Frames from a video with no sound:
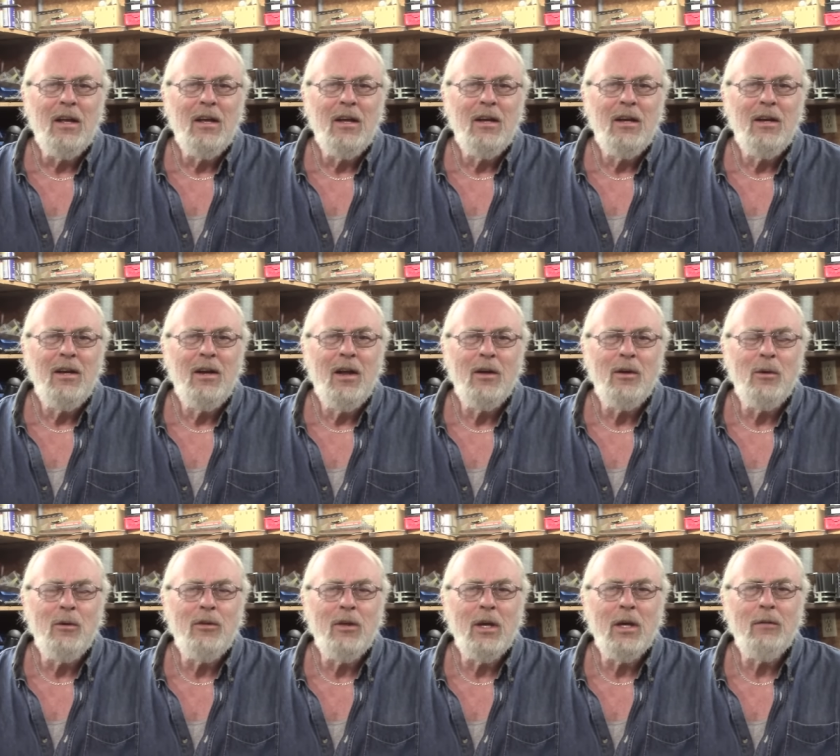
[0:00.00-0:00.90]
You know, you
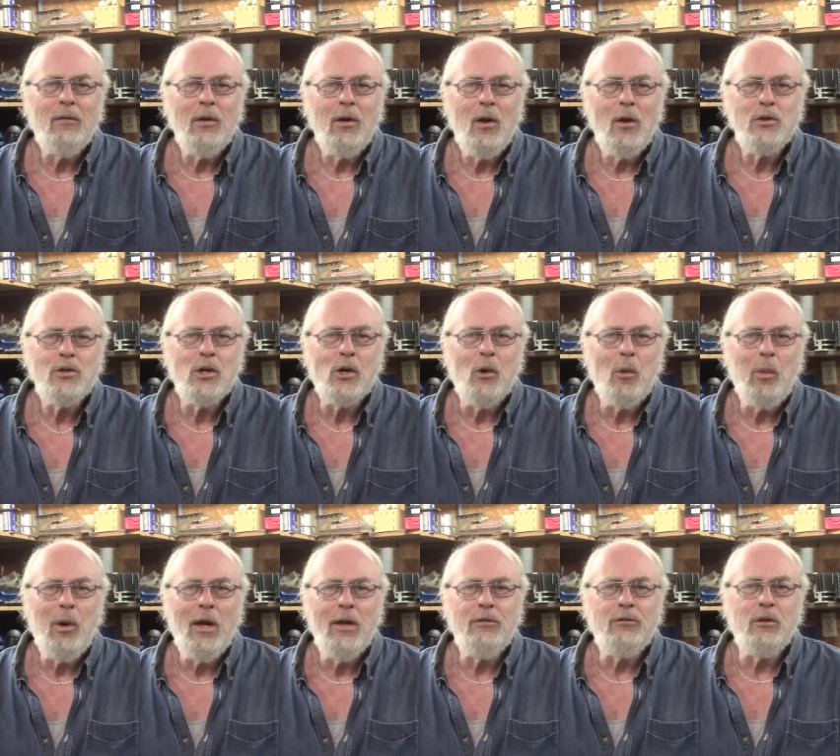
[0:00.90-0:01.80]
think of a logical
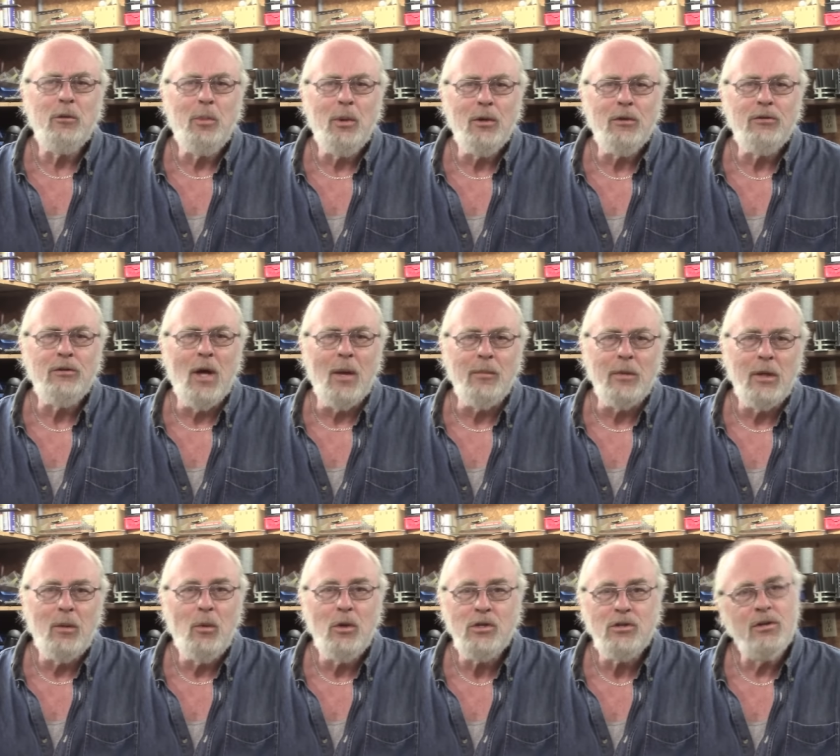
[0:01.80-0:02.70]
place to put something,
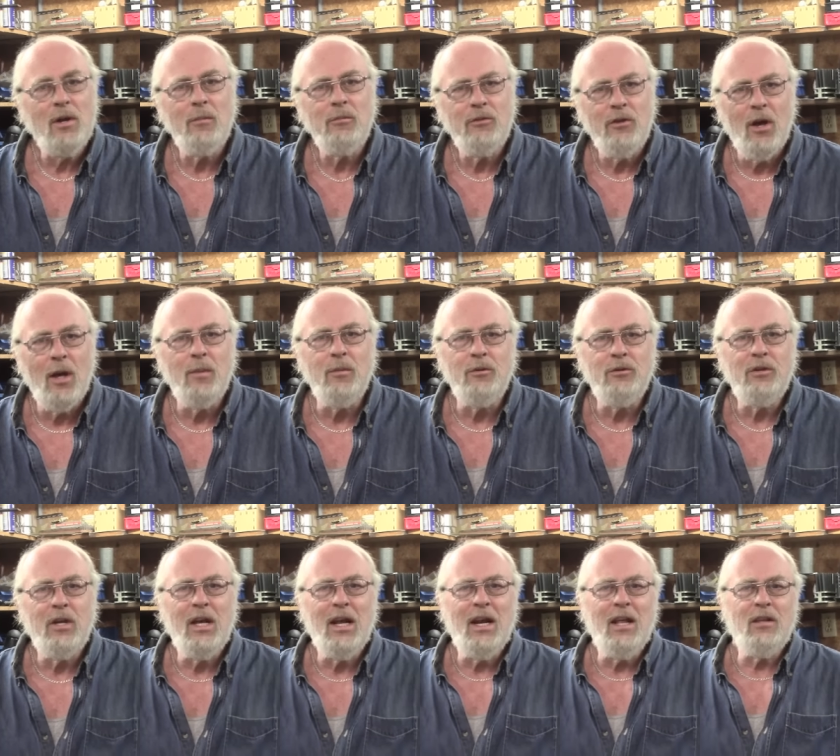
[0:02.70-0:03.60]
which sometimes
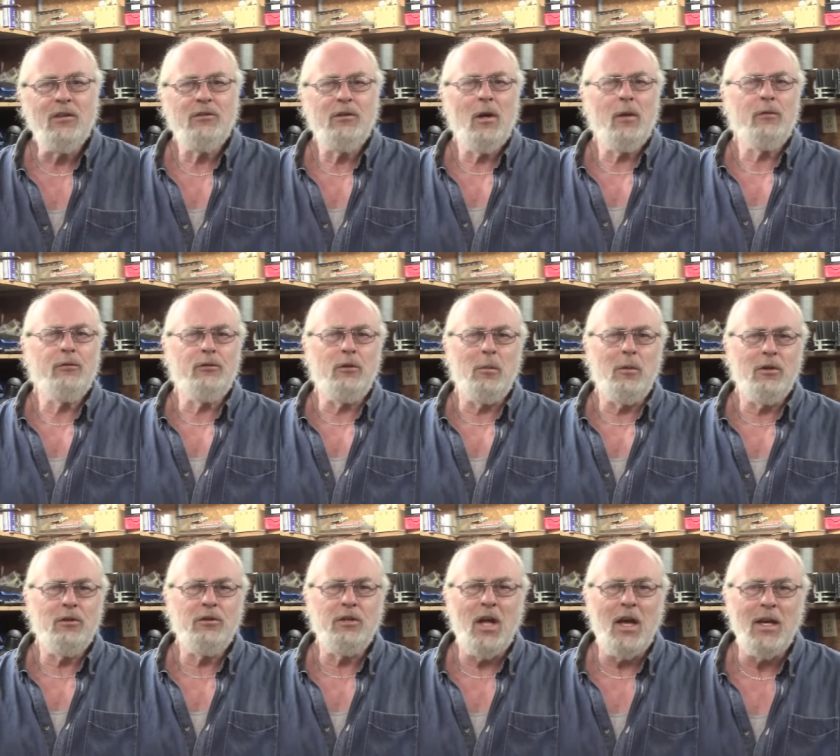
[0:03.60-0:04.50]
in itself's a
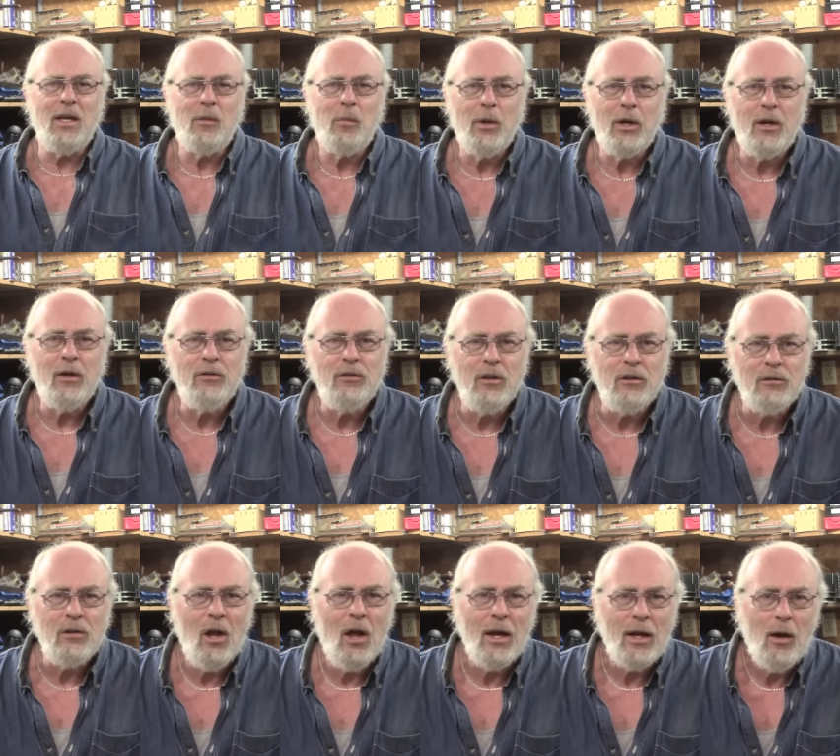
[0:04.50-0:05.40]
mistake because it's
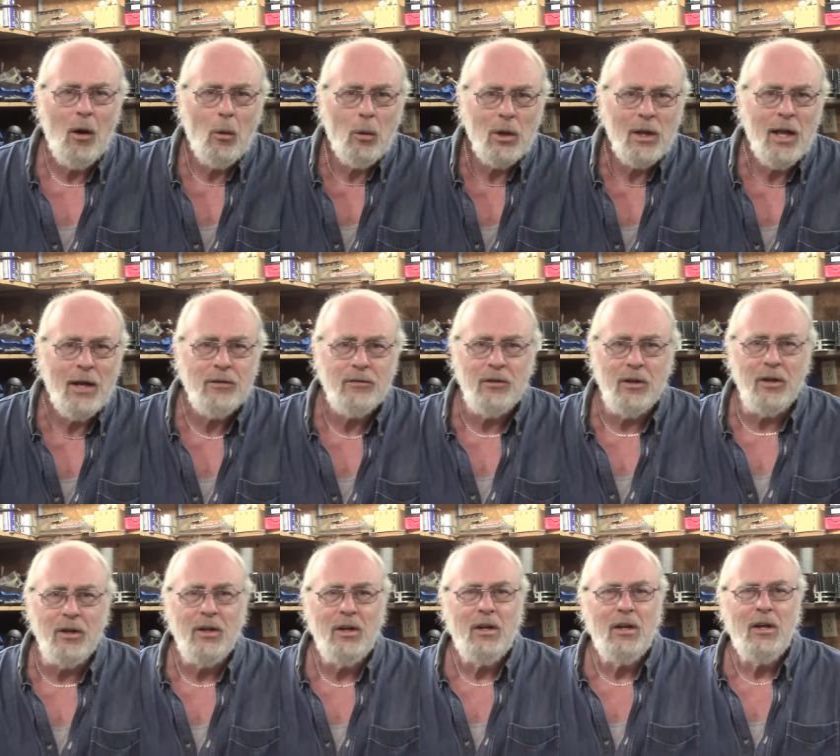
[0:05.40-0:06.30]
like, oh, well, that's a
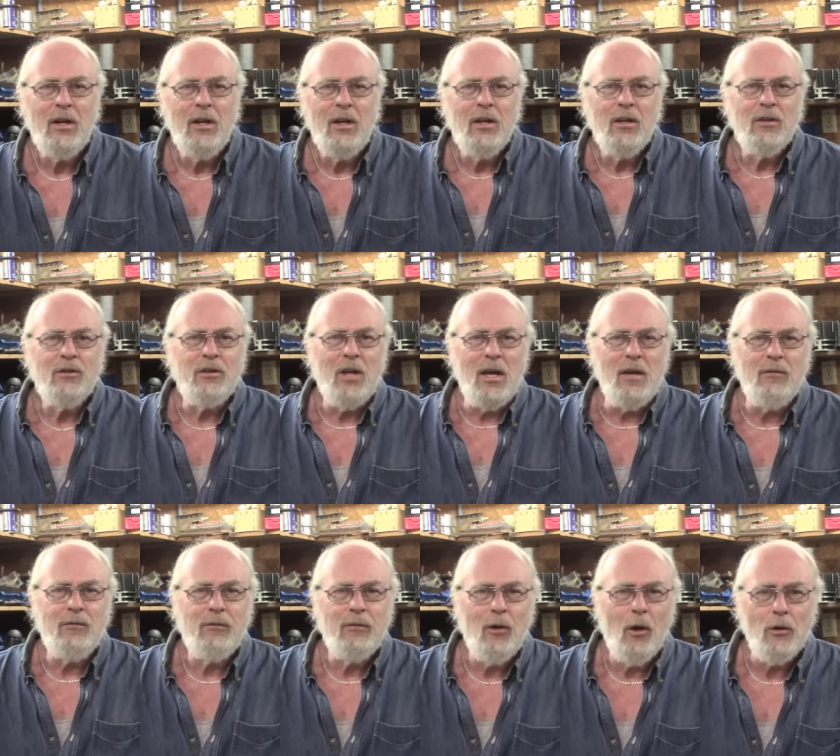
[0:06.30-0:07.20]

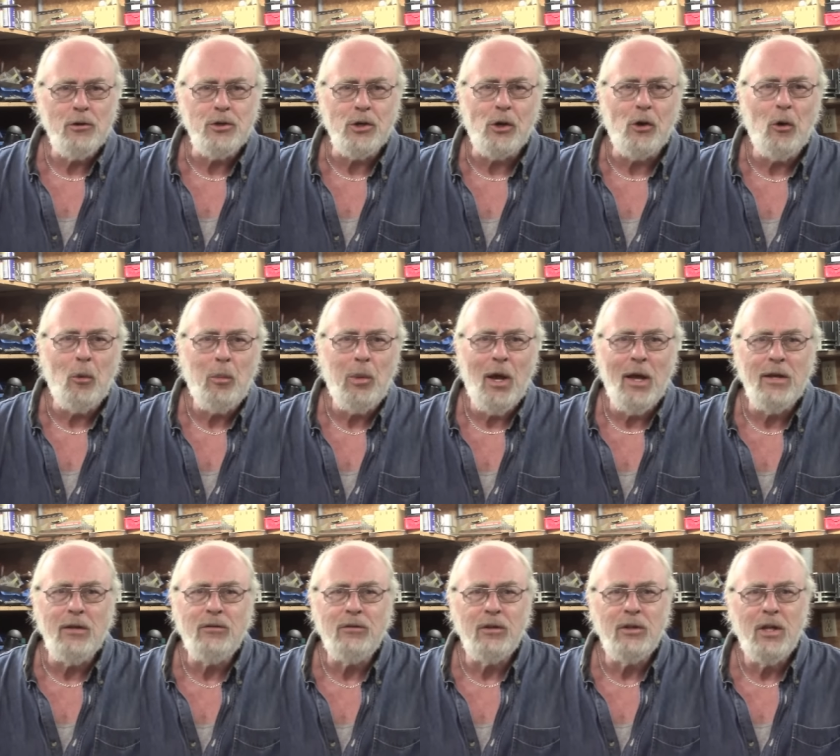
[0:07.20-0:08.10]
safe, logical
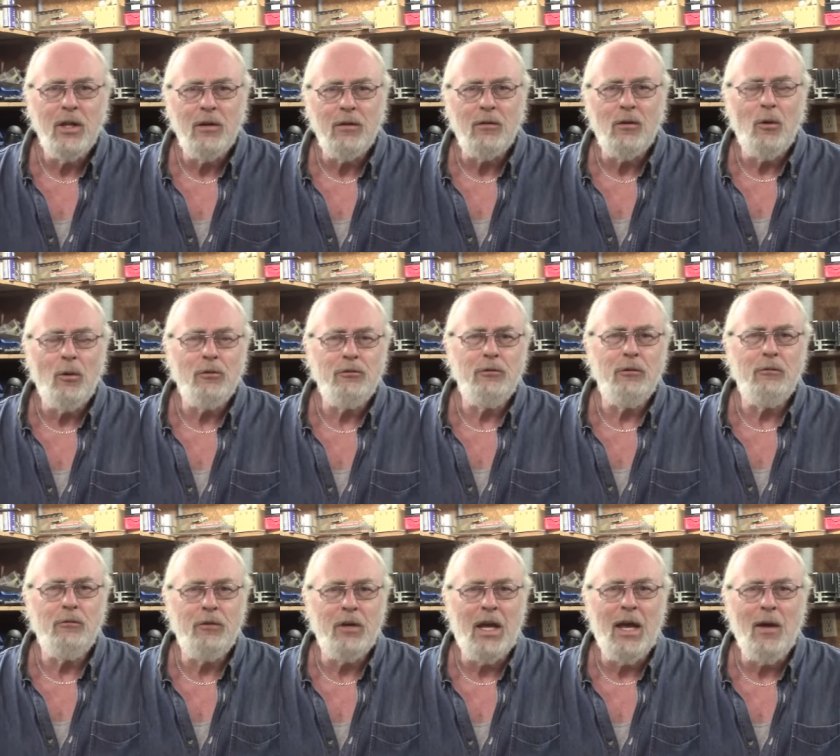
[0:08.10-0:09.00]
place, and then of course you
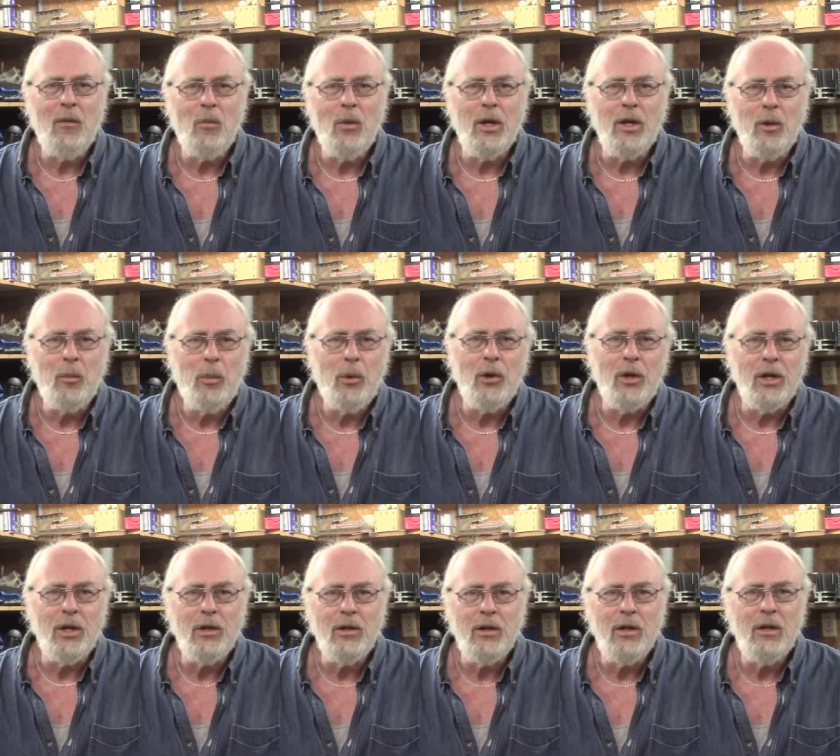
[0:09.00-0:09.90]
forget where you put
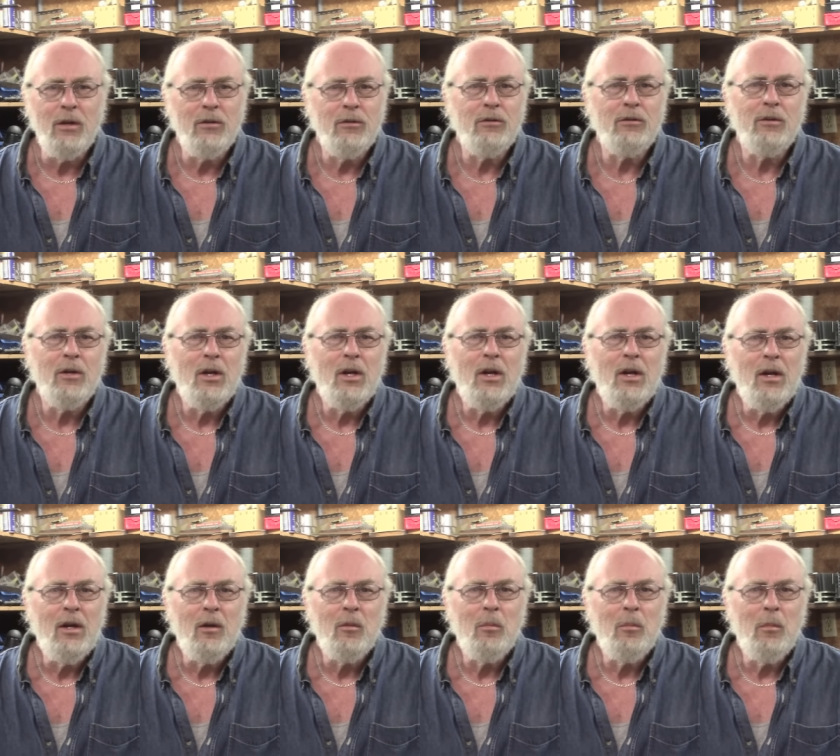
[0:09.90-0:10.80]
it and it's
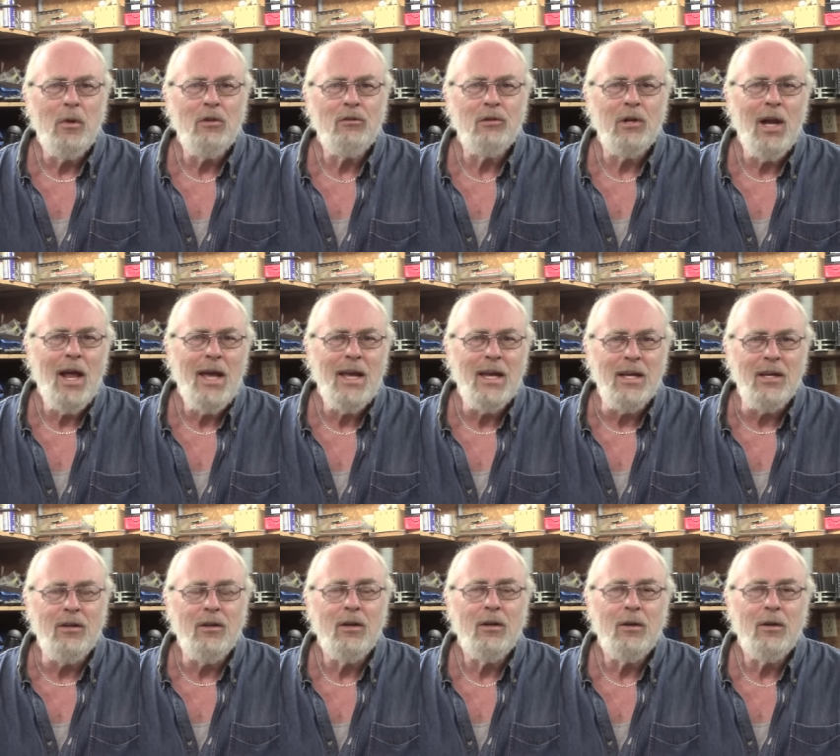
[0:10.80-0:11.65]
mislaid.